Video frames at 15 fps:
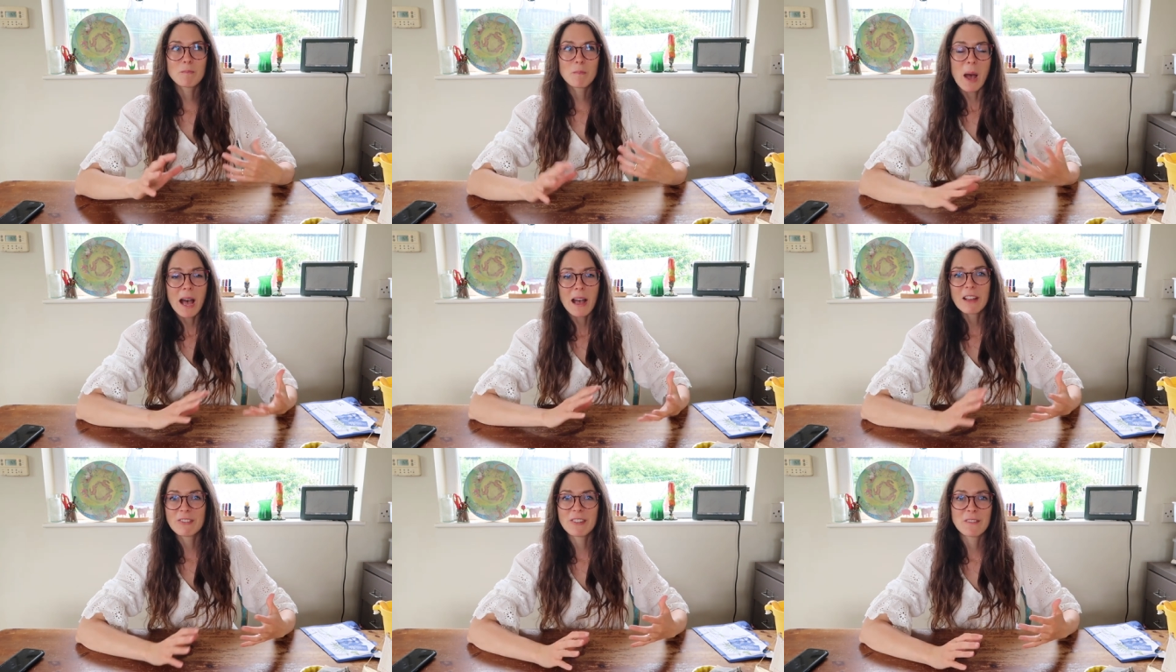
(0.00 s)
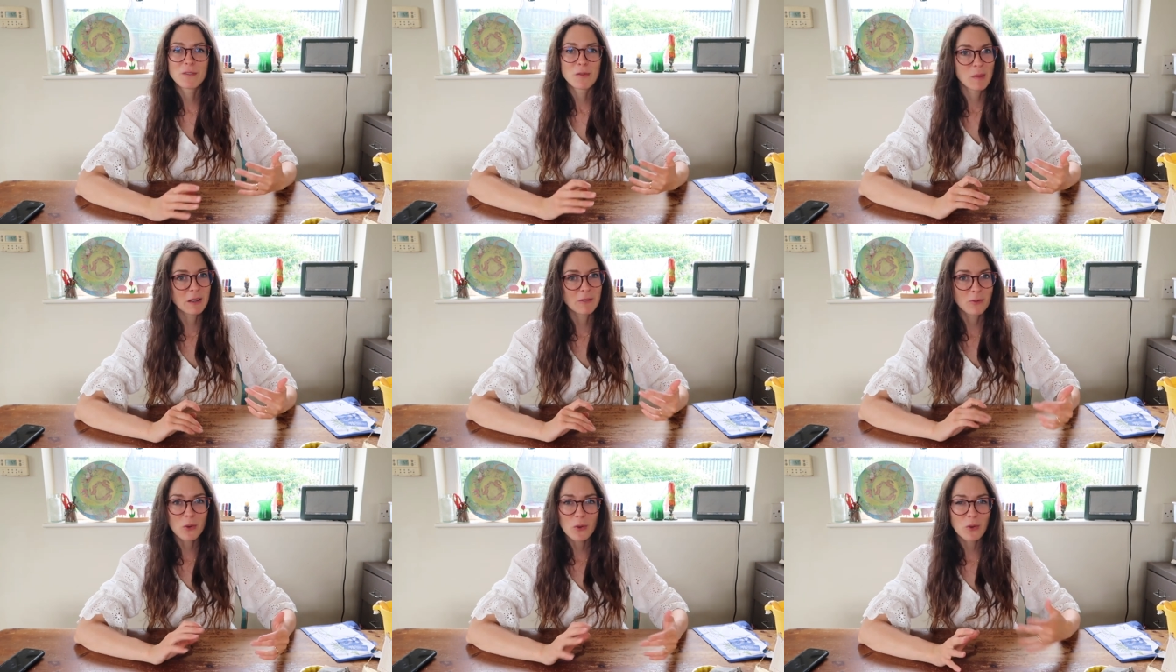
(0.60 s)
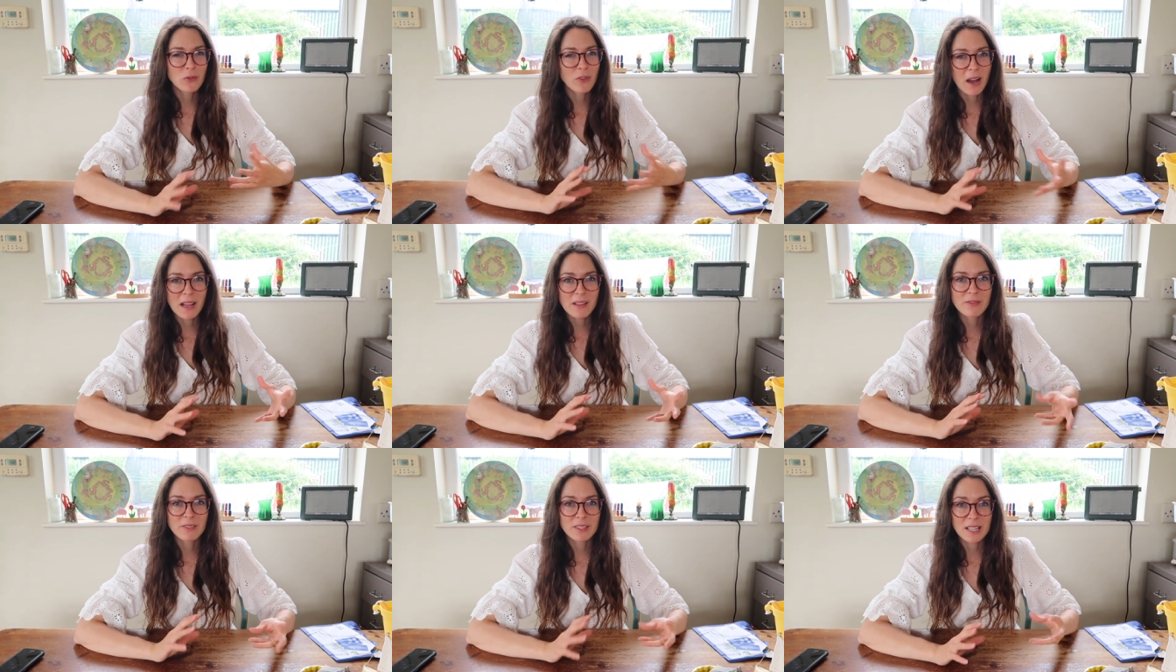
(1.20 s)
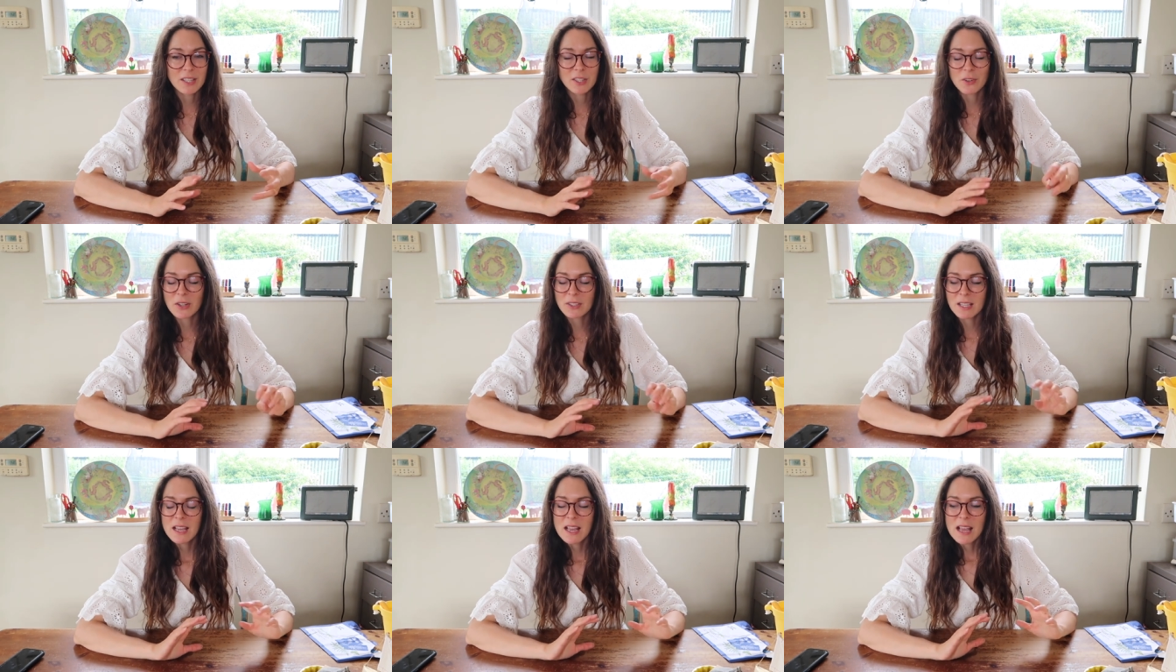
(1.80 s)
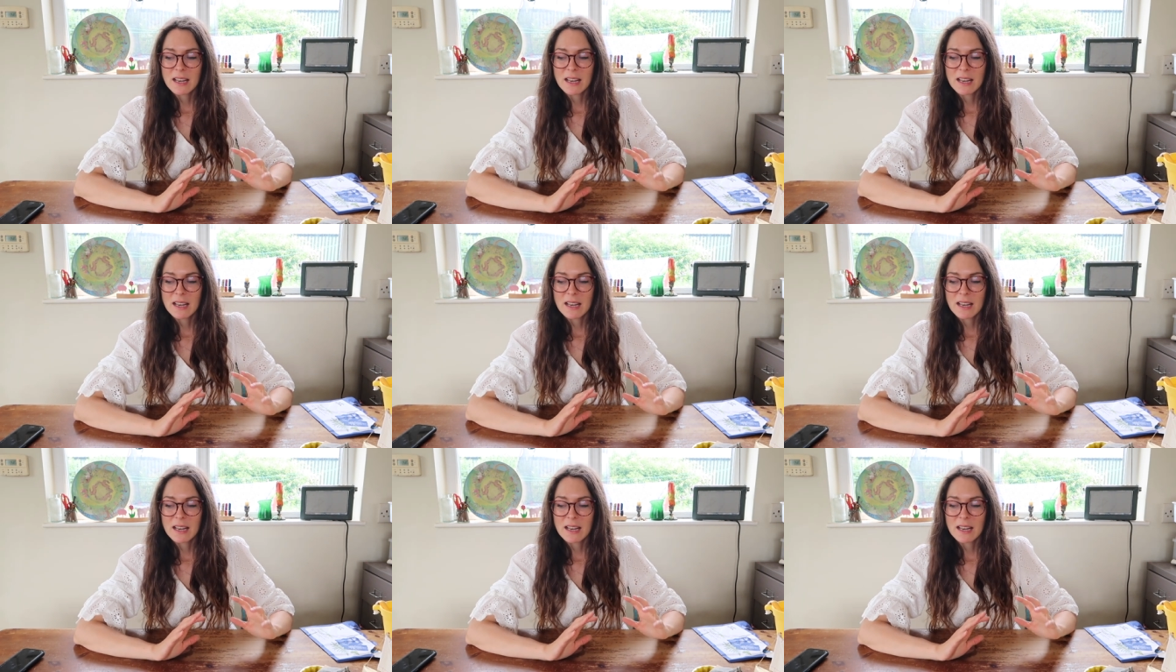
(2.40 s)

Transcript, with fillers: perfect for my four, five, six year old.